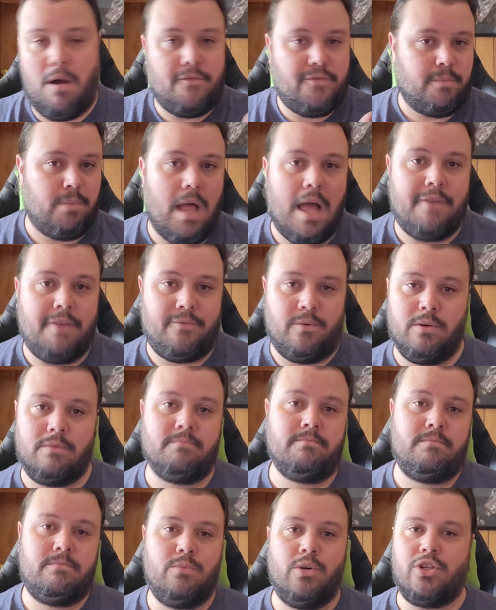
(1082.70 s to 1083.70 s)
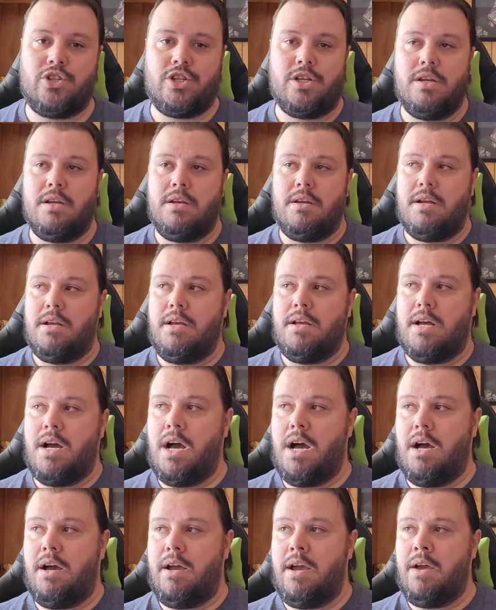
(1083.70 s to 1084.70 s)
him off the platform, which
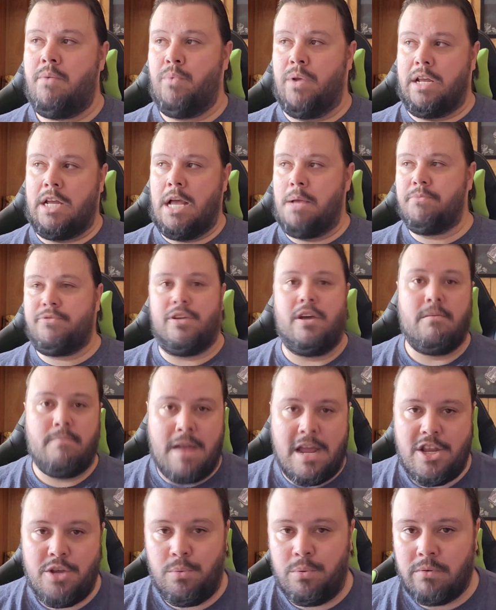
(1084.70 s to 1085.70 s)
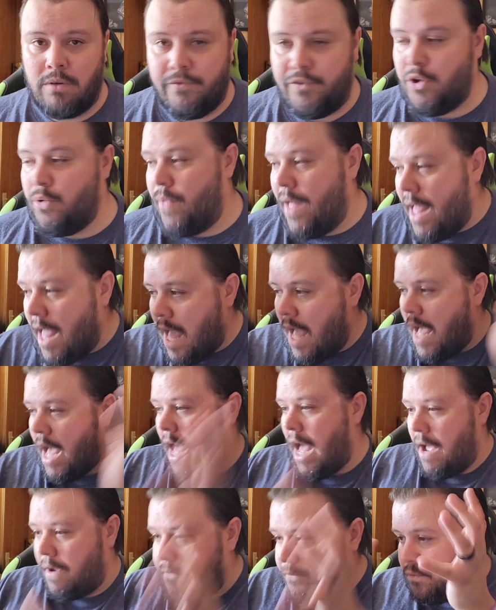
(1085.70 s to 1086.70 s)
when it comes to a manual review, they
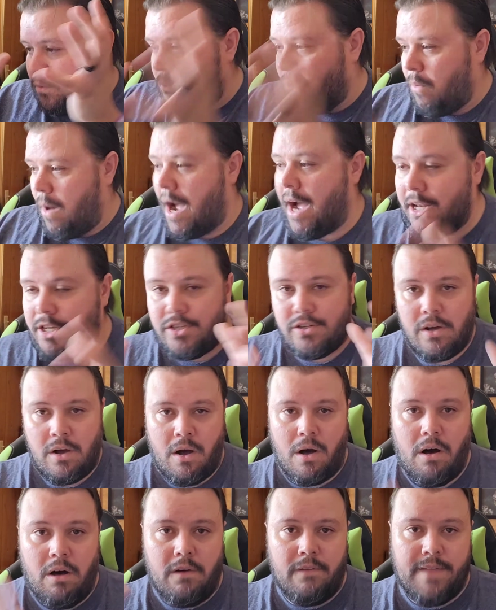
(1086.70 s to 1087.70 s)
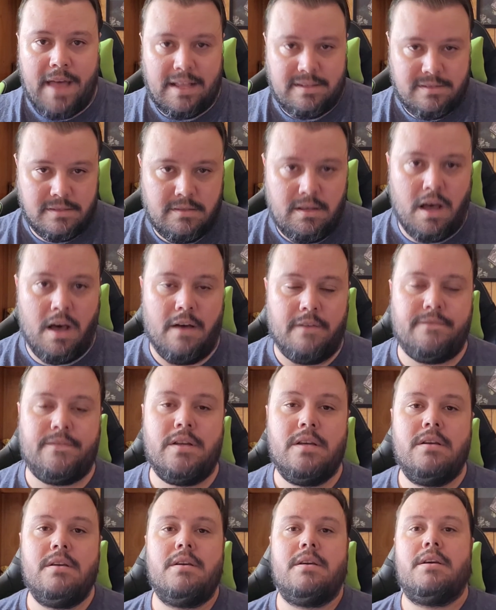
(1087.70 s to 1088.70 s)
have to watch all that stuff.
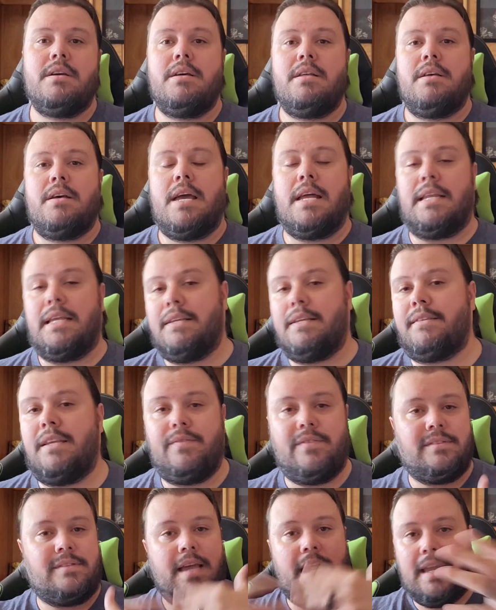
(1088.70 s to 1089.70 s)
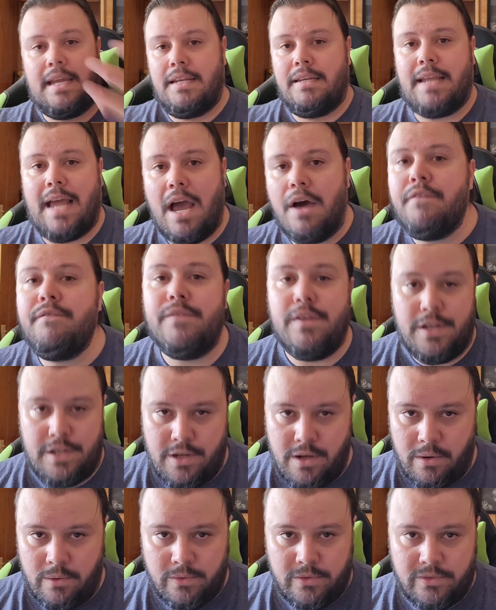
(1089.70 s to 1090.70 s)
And he's even taken down
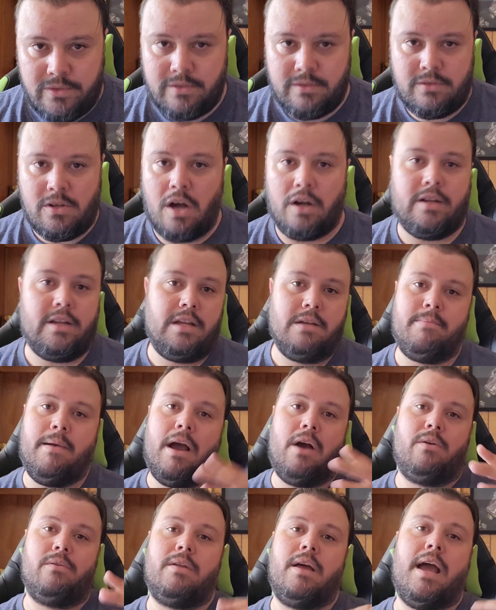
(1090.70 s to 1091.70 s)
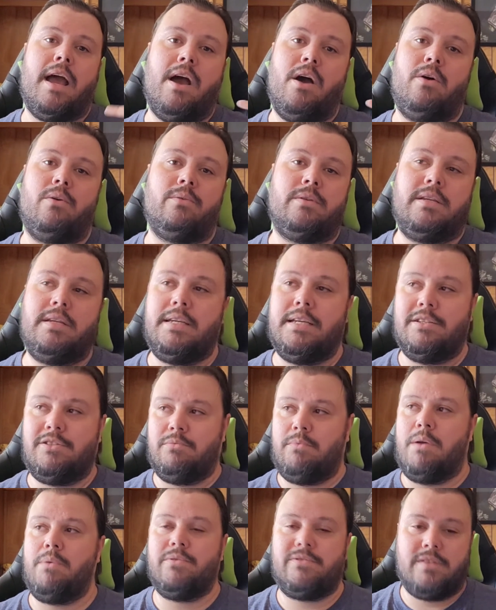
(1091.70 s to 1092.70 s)
videos talking about how he gets
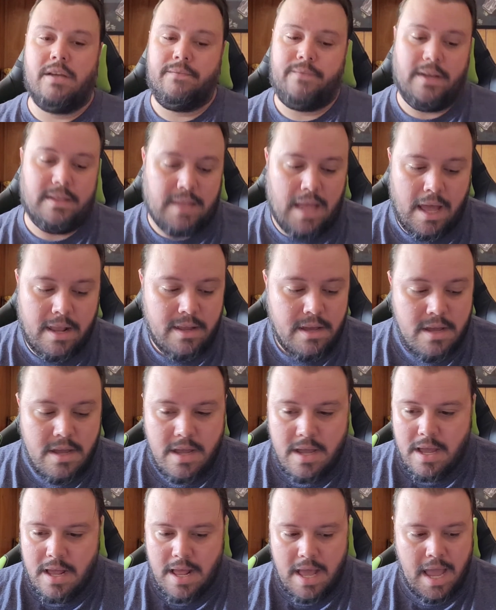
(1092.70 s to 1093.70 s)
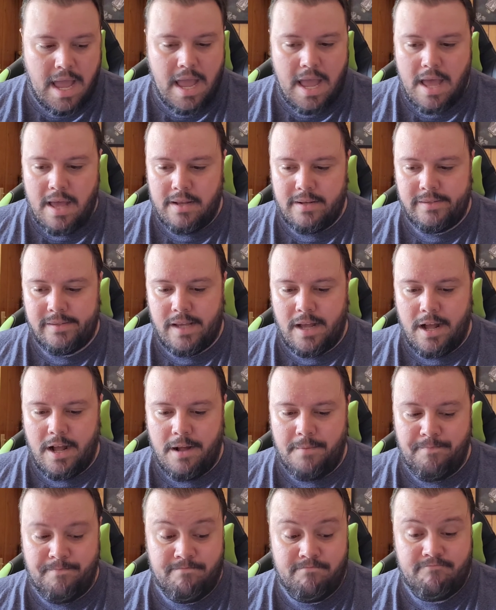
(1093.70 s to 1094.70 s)
away with stuff like that.
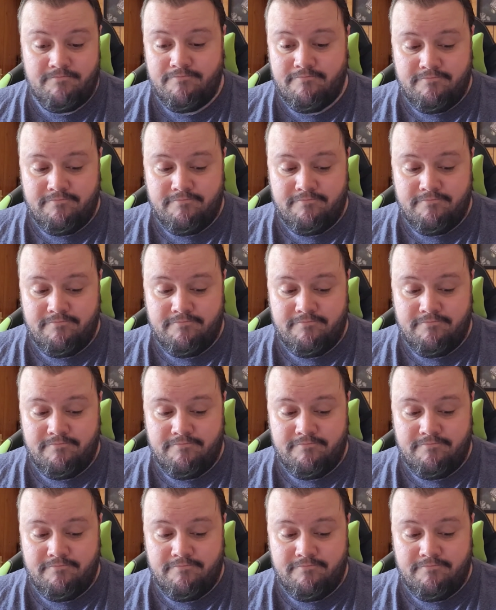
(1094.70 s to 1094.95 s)
And